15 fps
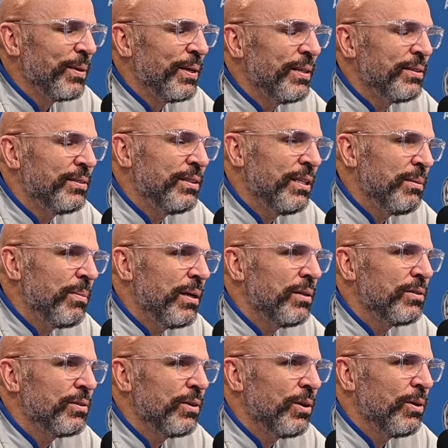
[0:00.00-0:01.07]
His
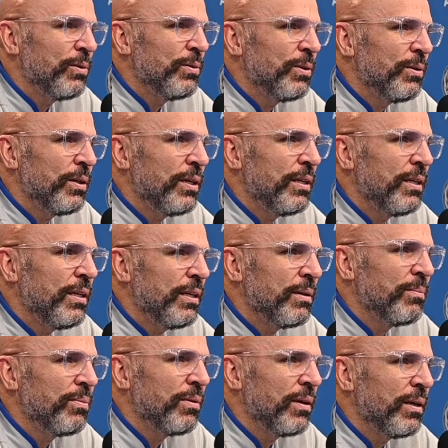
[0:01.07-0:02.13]
teammates all know that he
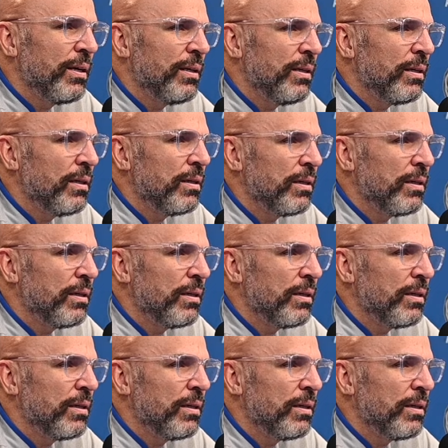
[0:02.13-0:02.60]
can play, and that,